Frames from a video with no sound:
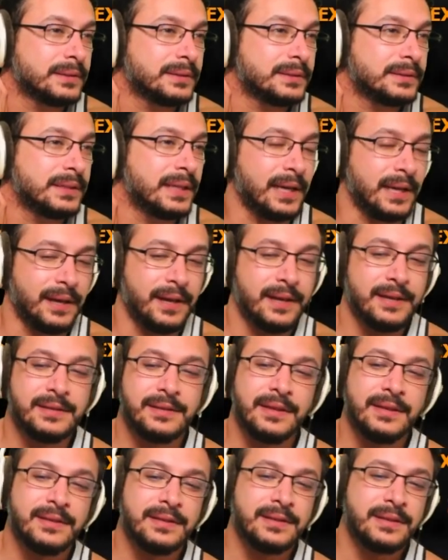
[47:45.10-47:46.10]
Yeah, this
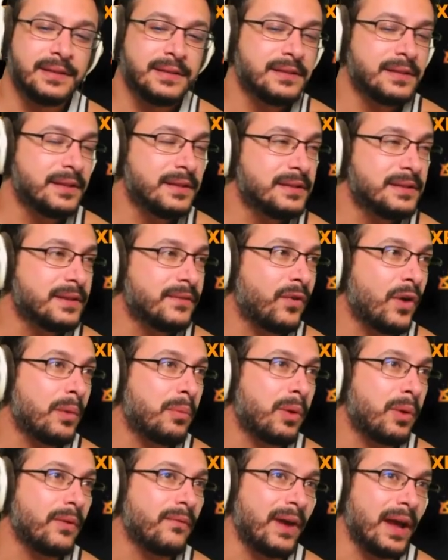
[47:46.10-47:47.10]
is a
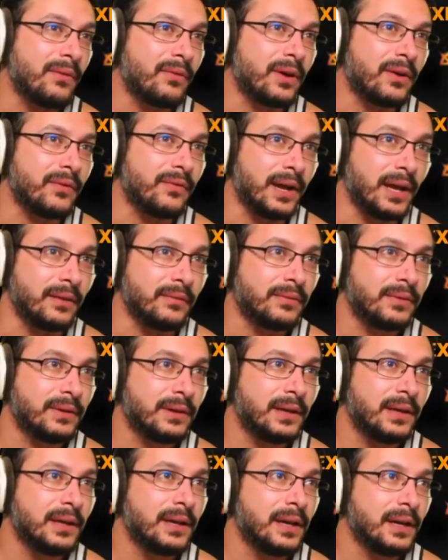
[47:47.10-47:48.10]
4.5 or a 5.
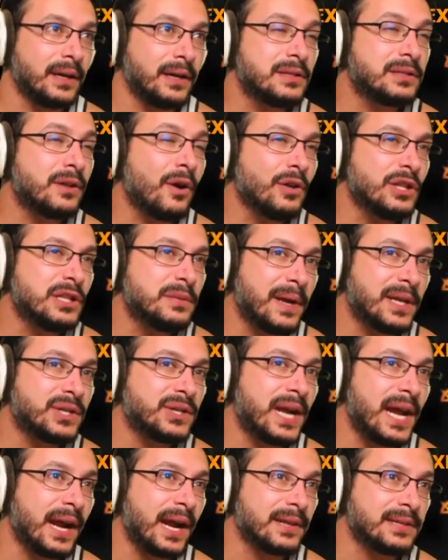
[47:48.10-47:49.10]
Because Goldspan
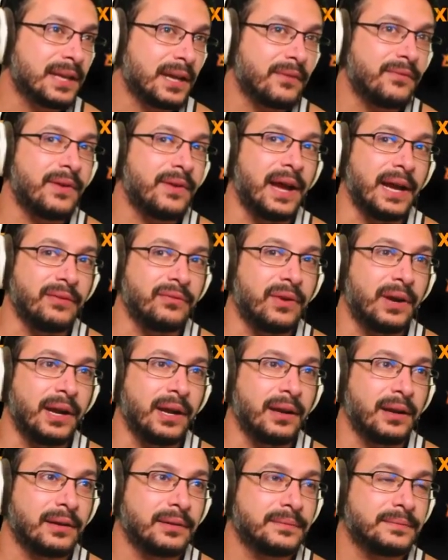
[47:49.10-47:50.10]
Dragon is like a 5,
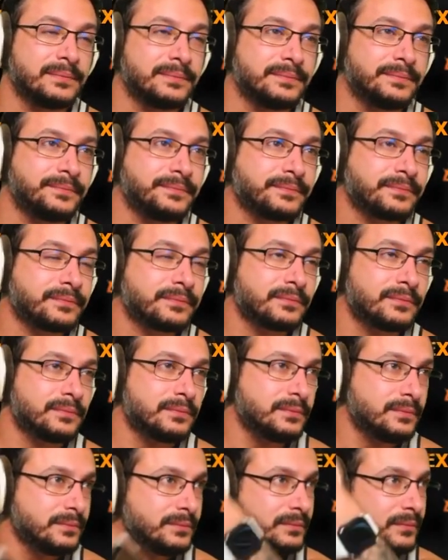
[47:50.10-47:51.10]
right?
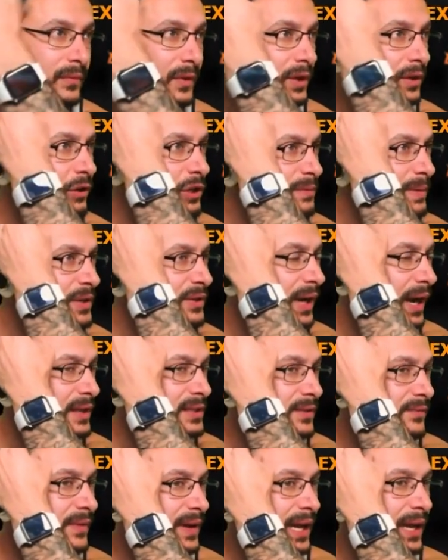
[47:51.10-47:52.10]
Goldspan Dragon's
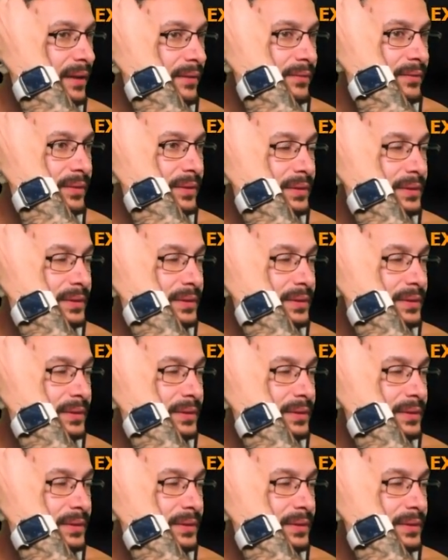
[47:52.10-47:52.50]
a 5.